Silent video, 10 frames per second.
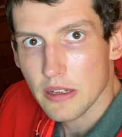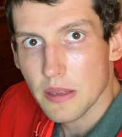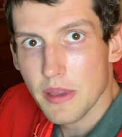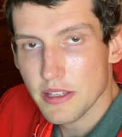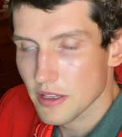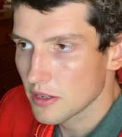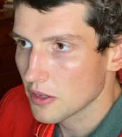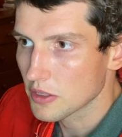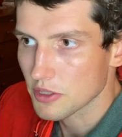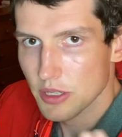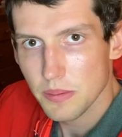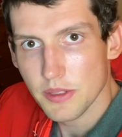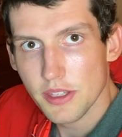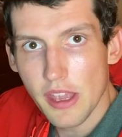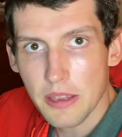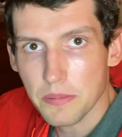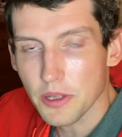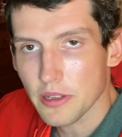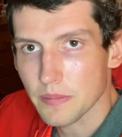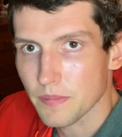He may say, no, you're staying
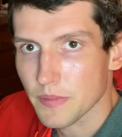put.